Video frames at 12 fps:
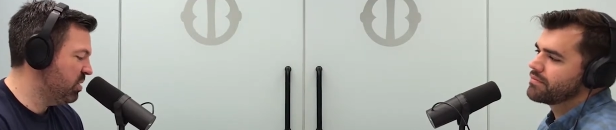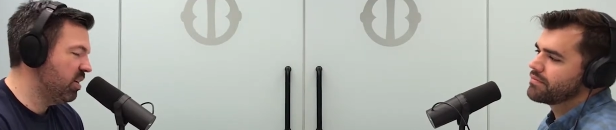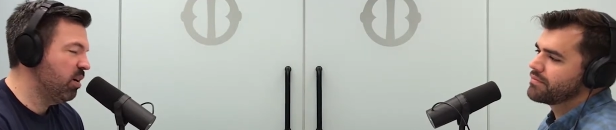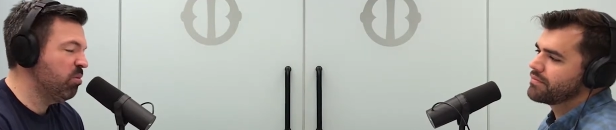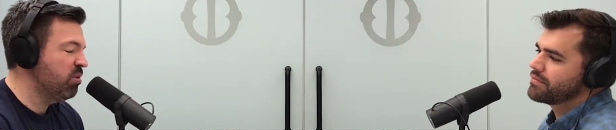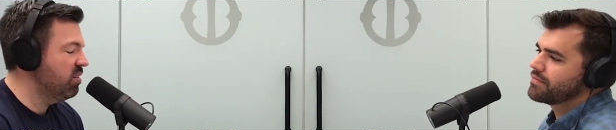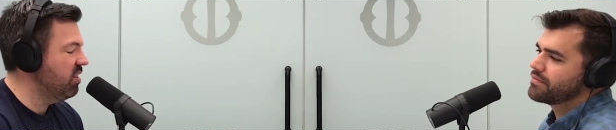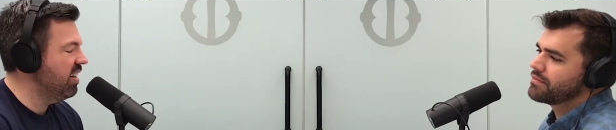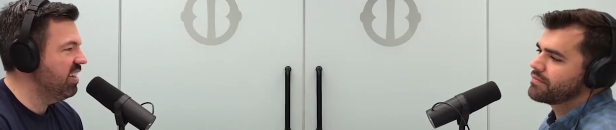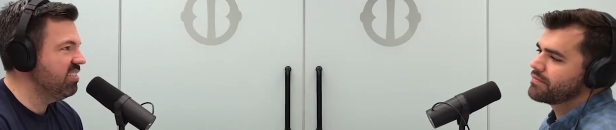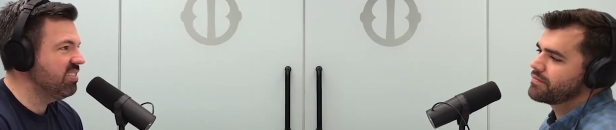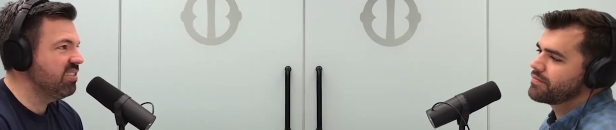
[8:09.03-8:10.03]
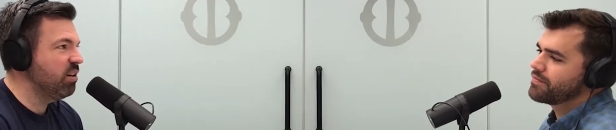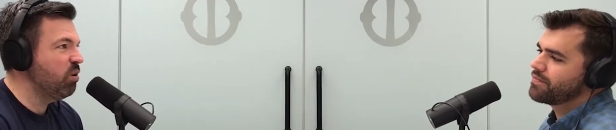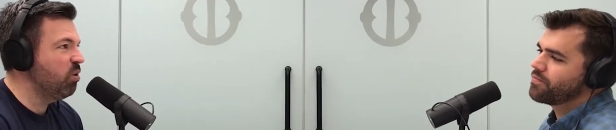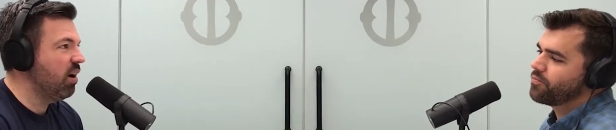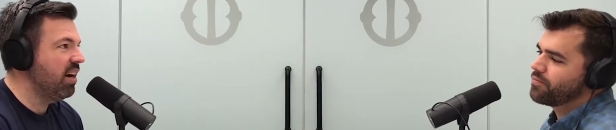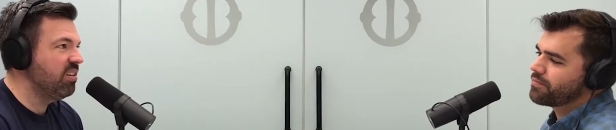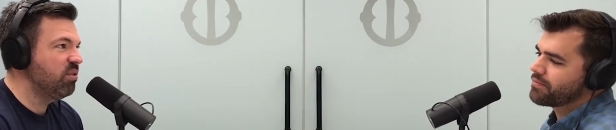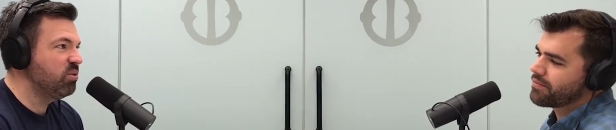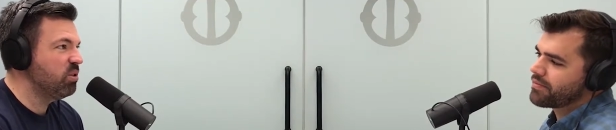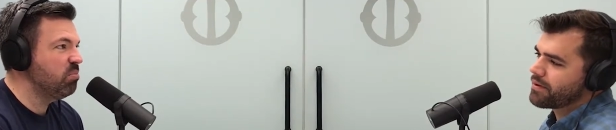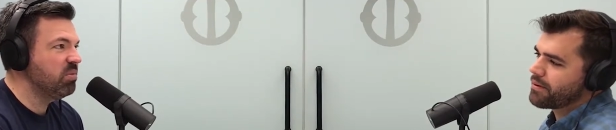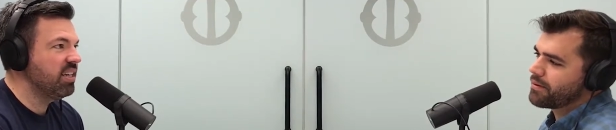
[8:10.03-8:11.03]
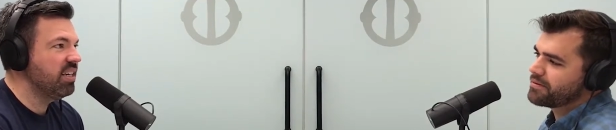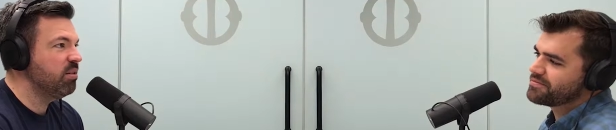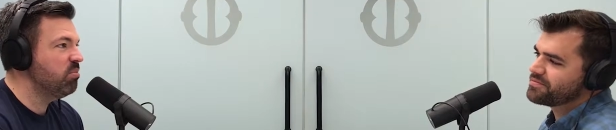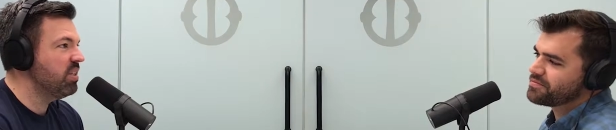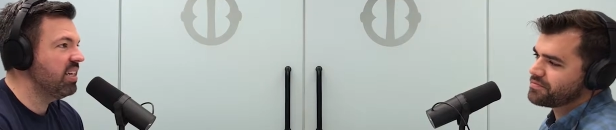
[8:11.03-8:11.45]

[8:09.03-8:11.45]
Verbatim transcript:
Speaker 1: stubborn. And so I know sometimes